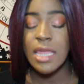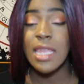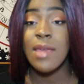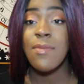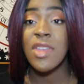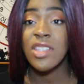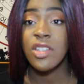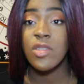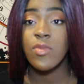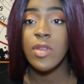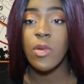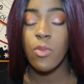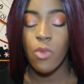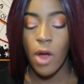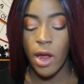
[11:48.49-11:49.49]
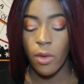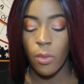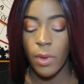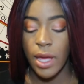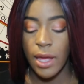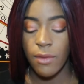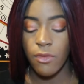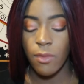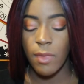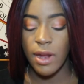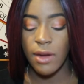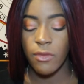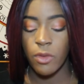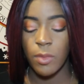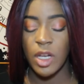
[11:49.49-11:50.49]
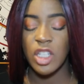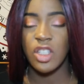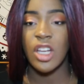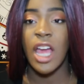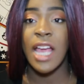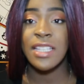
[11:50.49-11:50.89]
they messaged me right away for my information.